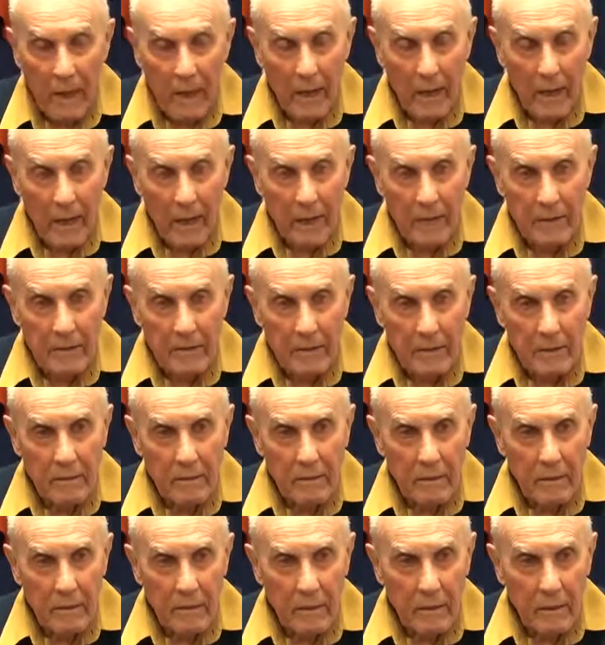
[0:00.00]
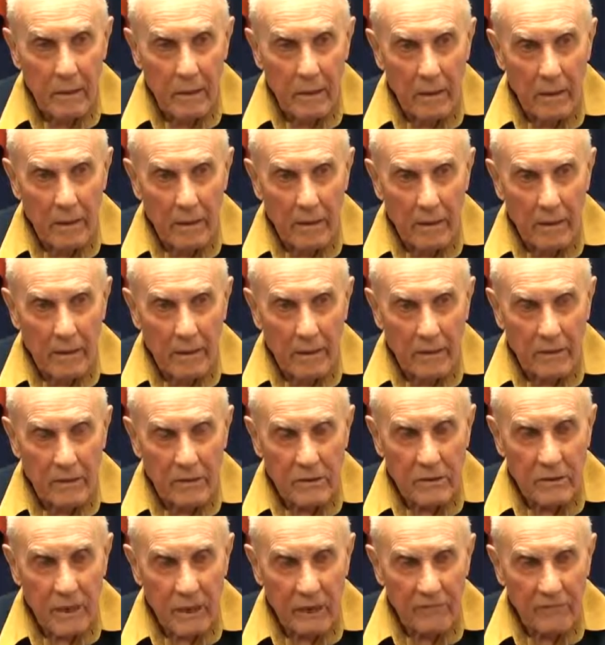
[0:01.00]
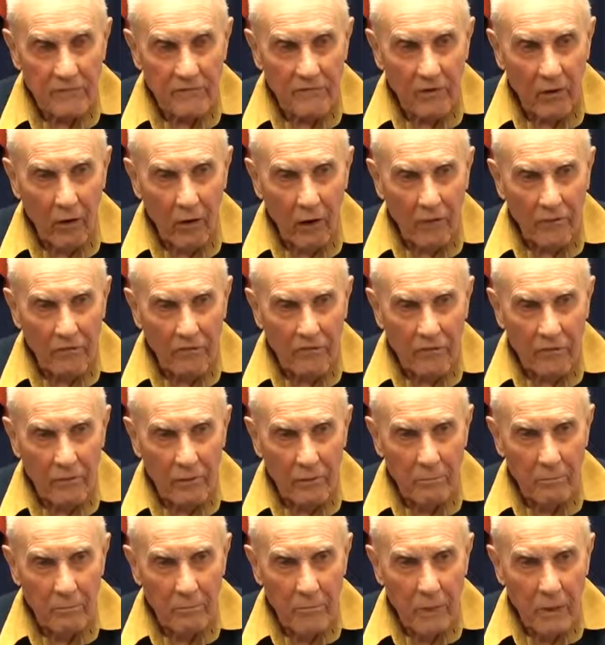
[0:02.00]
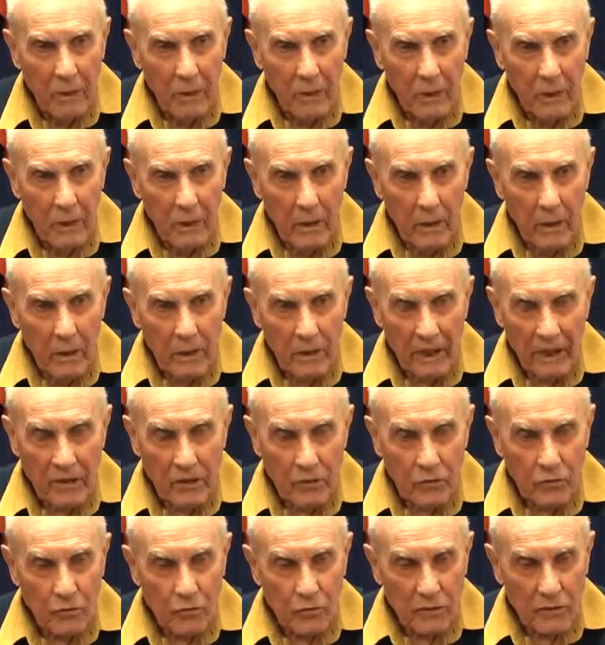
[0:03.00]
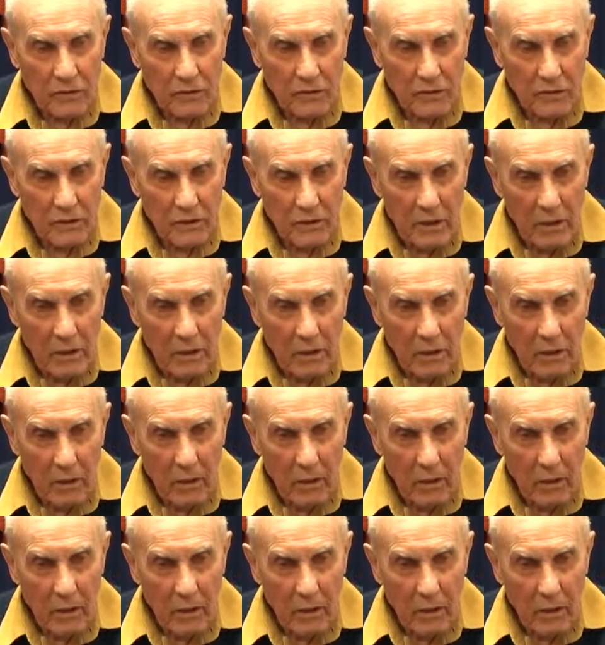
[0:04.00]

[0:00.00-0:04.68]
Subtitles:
and it's not far from Las Cruces,